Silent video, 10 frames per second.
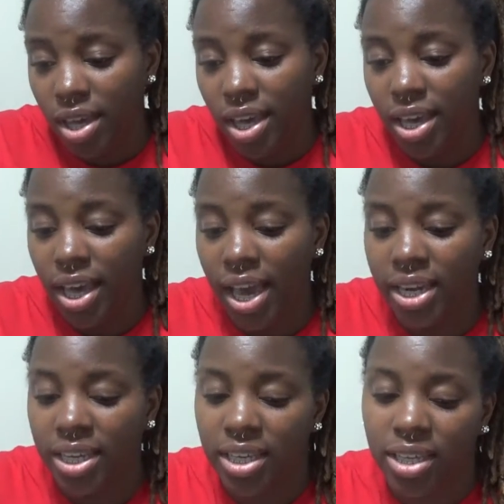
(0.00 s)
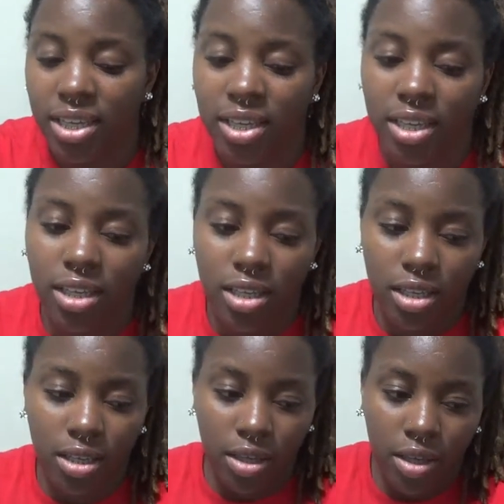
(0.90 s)
It kind of
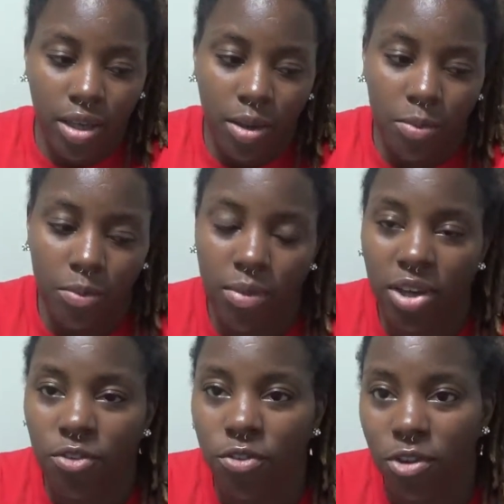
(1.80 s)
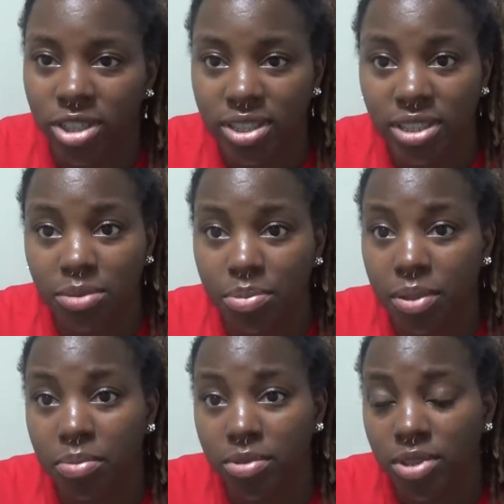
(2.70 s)
it forces
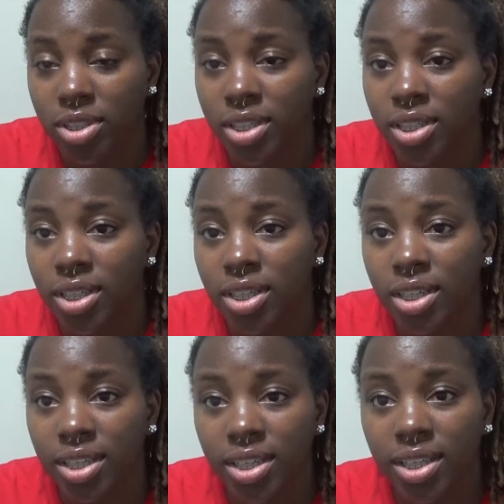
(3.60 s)
people to